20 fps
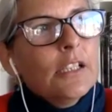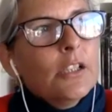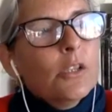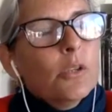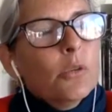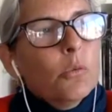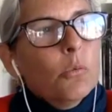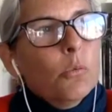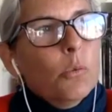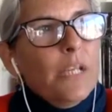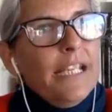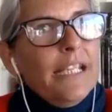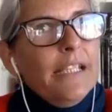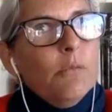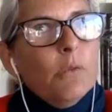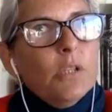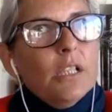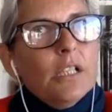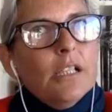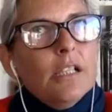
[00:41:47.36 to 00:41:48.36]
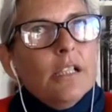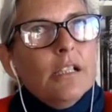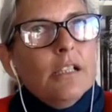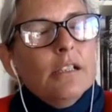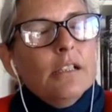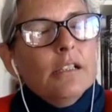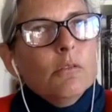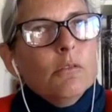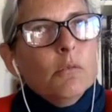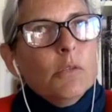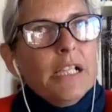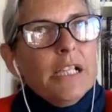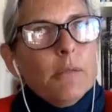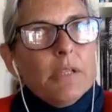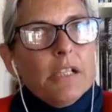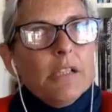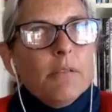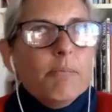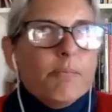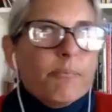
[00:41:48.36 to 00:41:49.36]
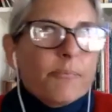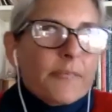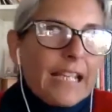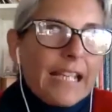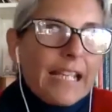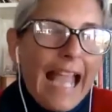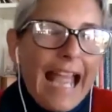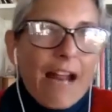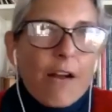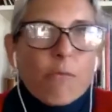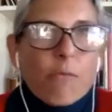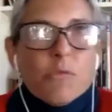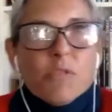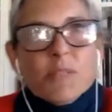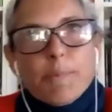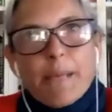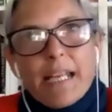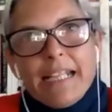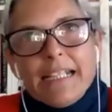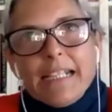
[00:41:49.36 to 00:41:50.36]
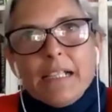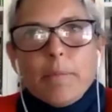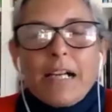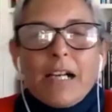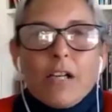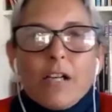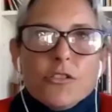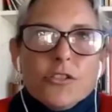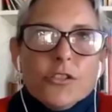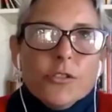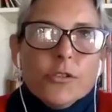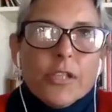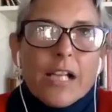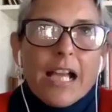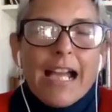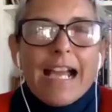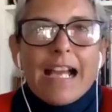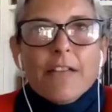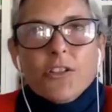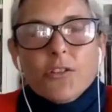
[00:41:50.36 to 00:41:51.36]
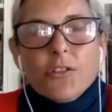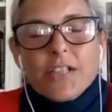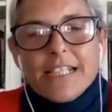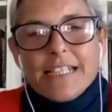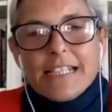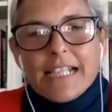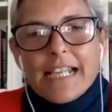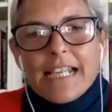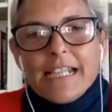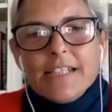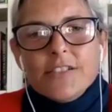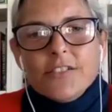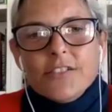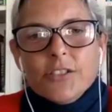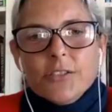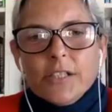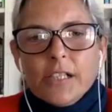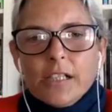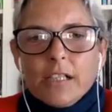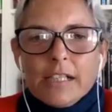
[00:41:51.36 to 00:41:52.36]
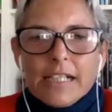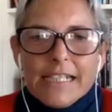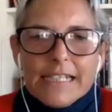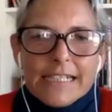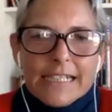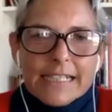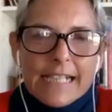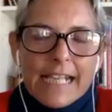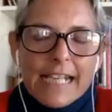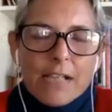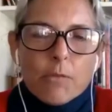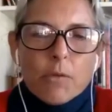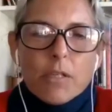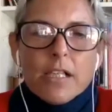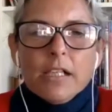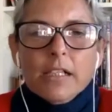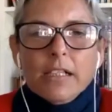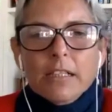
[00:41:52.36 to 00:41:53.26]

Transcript: we were spending about 2.5-3 days doing our EDNA work,